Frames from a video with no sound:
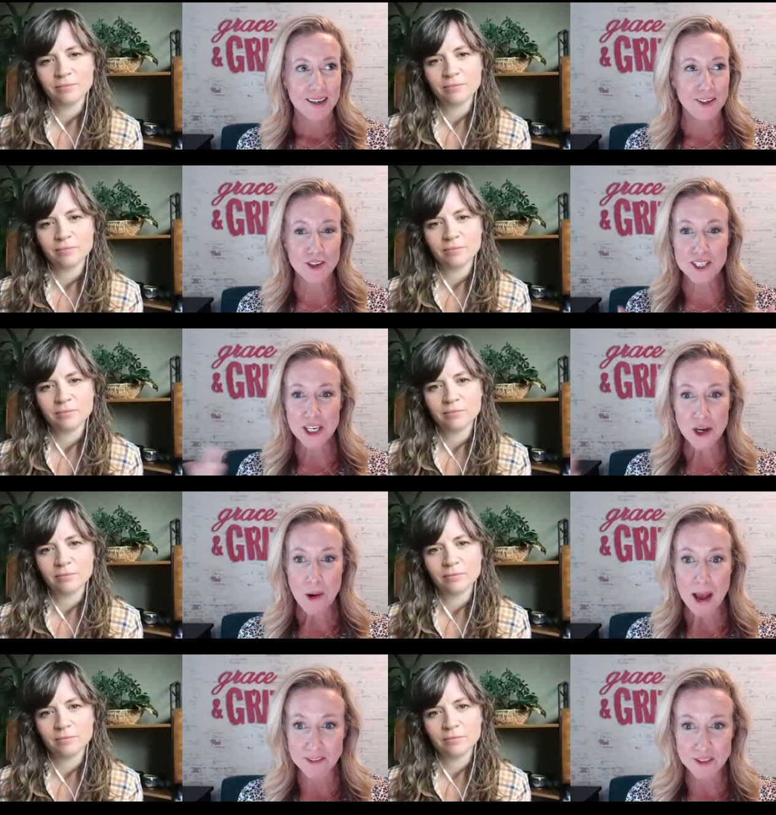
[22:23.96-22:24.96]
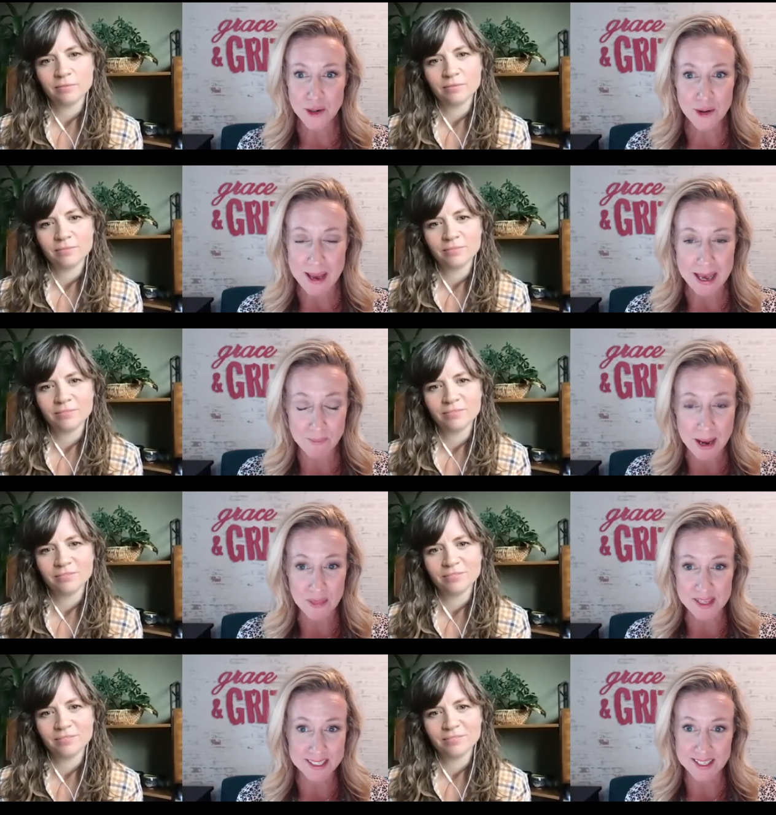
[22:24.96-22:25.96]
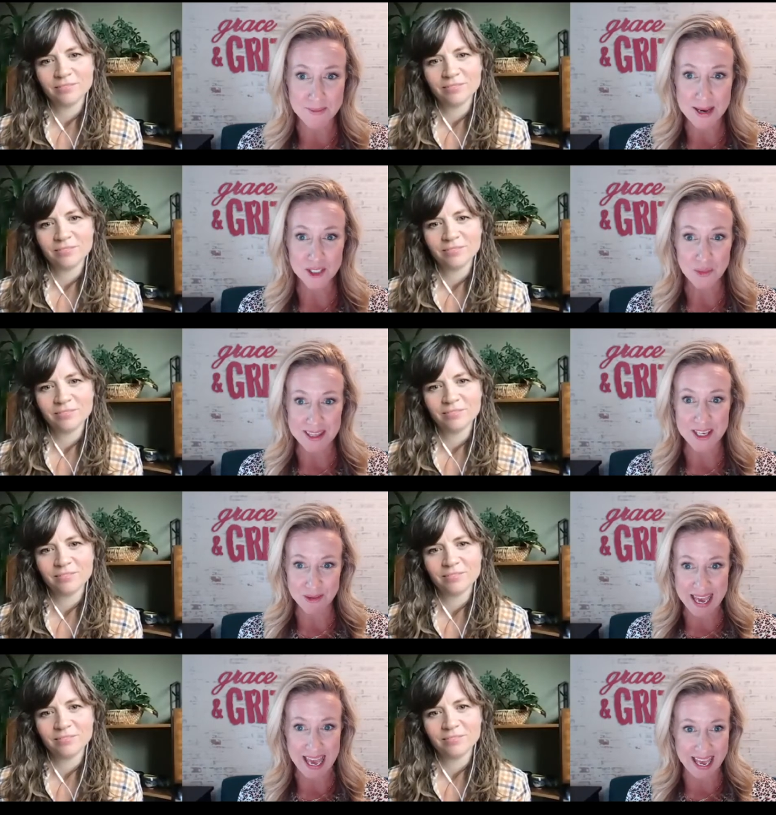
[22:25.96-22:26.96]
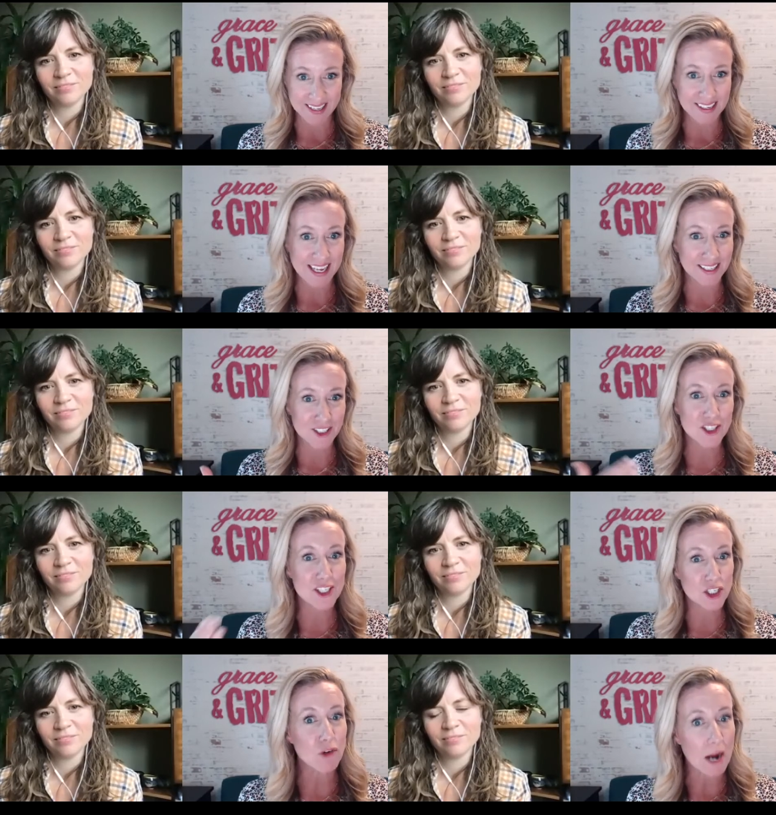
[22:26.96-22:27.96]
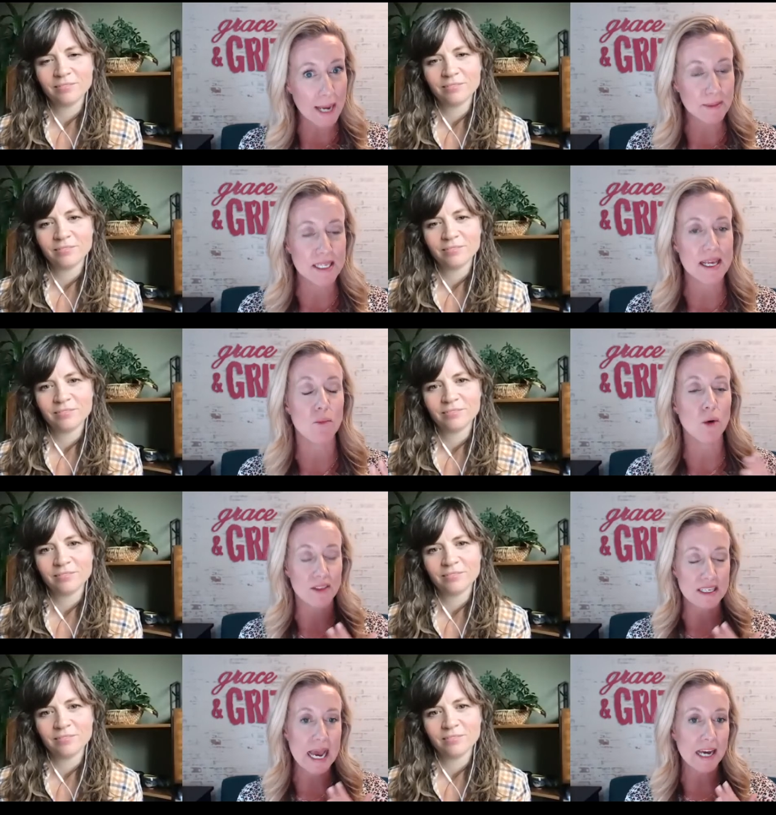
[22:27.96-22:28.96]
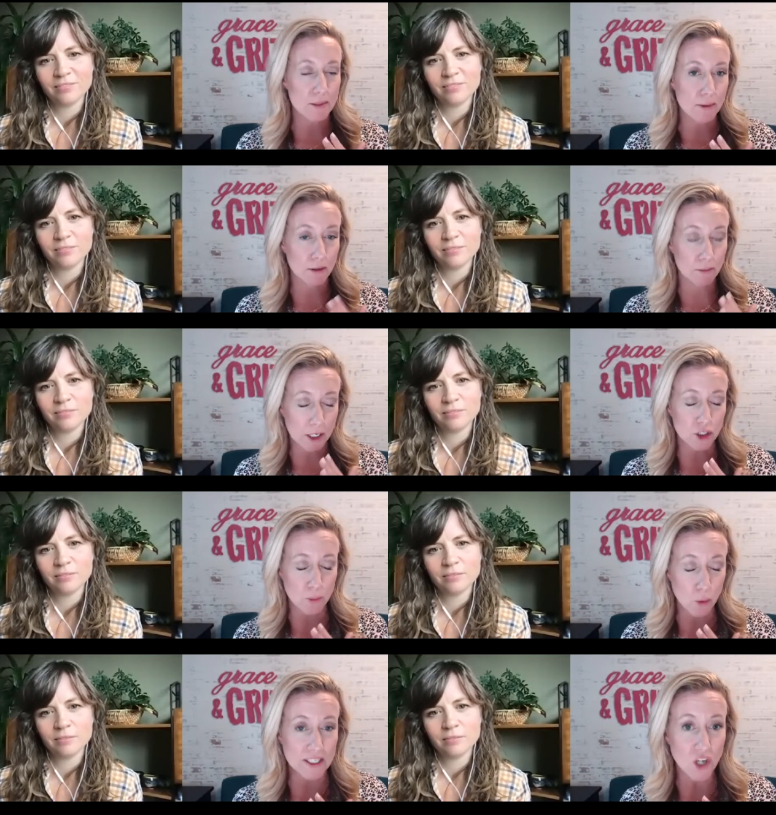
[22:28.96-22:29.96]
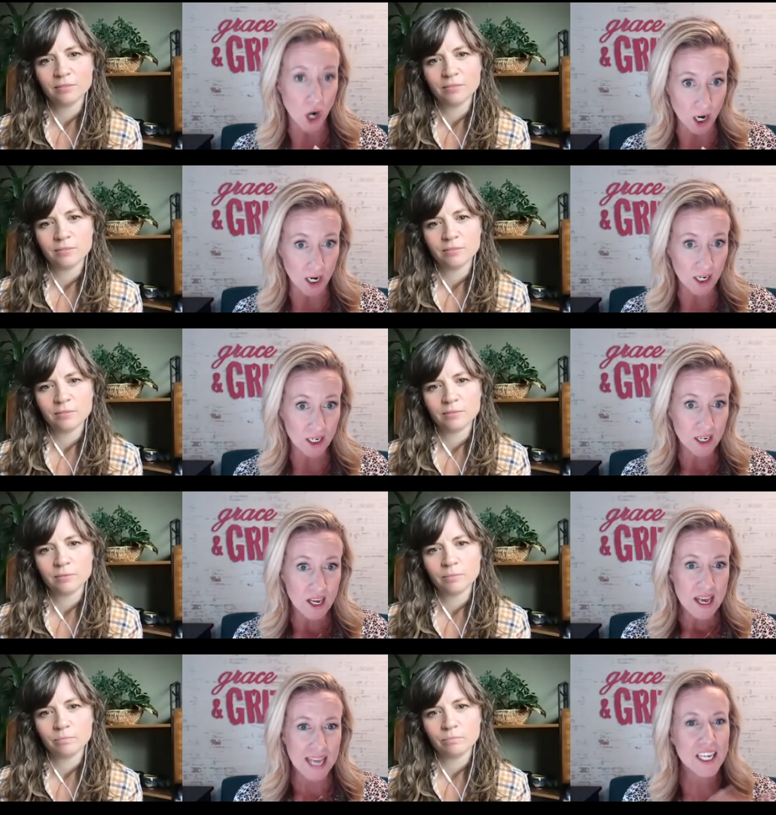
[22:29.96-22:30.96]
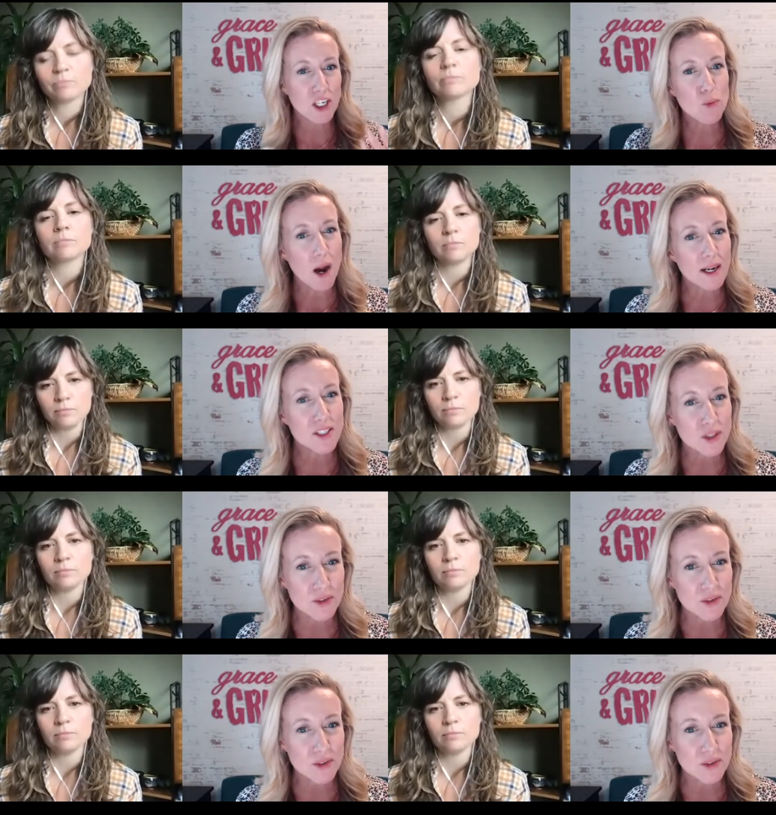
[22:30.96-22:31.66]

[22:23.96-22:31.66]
Speaker 1: you're just going to go have to go about, about this in the best way that you can. Like, let's just describe to them where these acupressure points are. And can you walk us